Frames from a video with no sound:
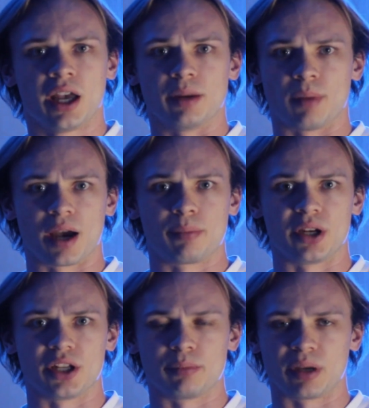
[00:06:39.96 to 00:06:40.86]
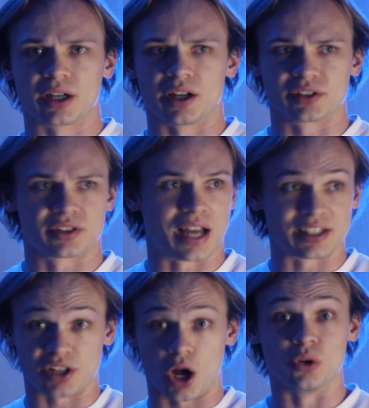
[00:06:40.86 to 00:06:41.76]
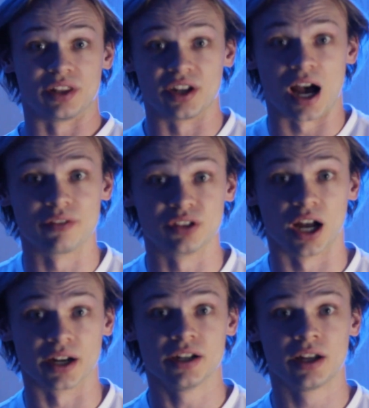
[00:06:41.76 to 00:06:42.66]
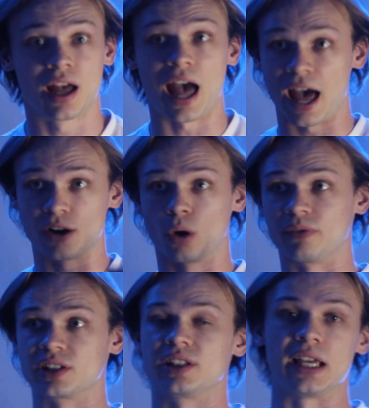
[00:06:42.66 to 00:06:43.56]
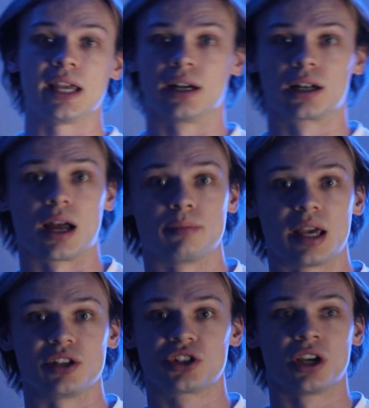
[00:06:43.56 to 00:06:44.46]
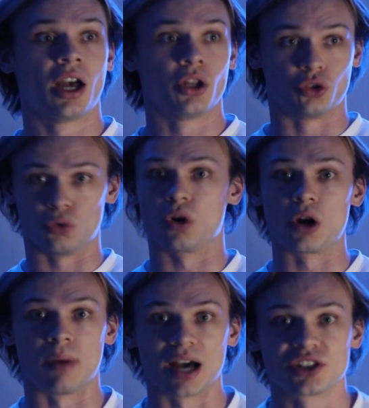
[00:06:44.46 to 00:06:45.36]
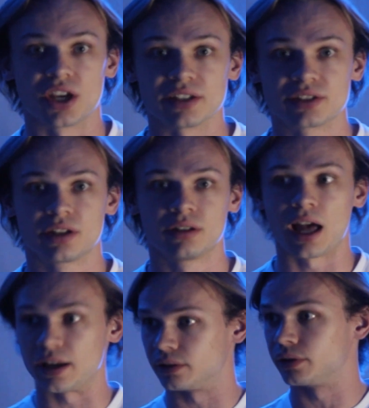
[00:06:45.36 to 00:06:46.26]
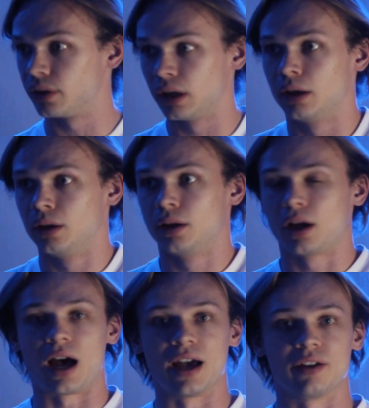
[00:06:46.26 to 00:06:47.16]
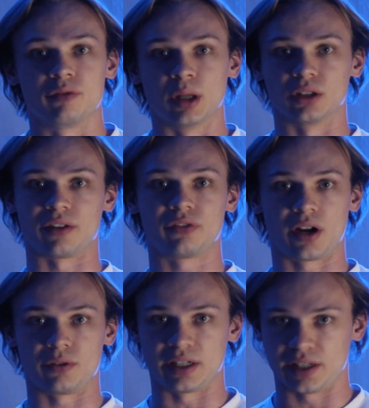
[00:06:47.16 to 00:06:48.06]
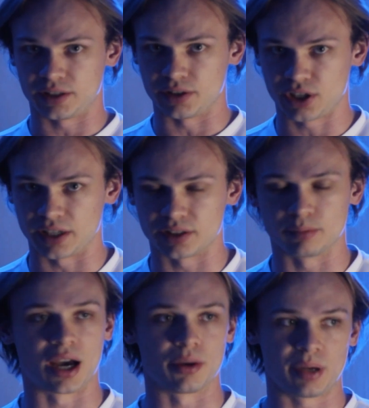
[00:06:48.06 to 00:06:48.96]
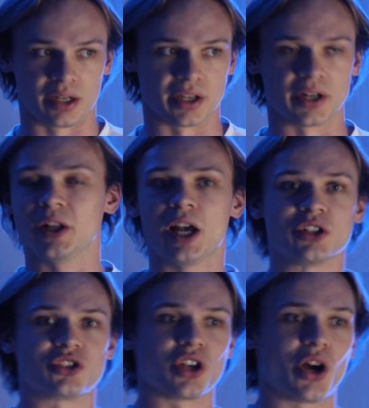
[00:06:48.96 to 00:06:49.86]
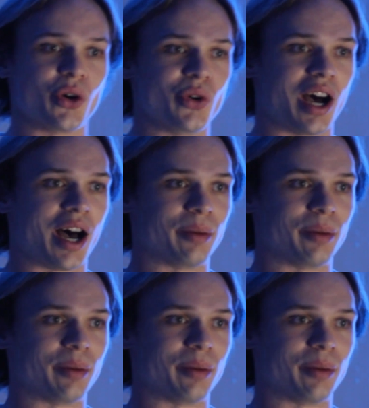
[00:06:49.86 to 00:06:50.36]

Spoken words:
in my opinion, because that's the only thing I've done, and obviously incline bench to grow my chest, and I have built a fairly decent chest in my opinion. So